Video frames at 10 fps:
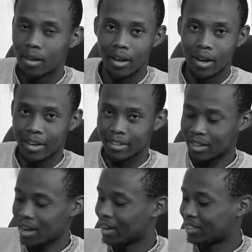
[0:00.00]

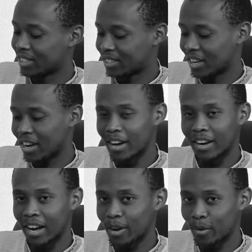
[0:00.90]
Yeah. Just
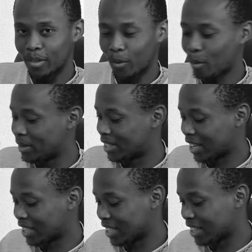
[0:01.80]
write it on the comment
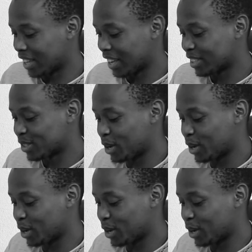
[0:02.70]
section there.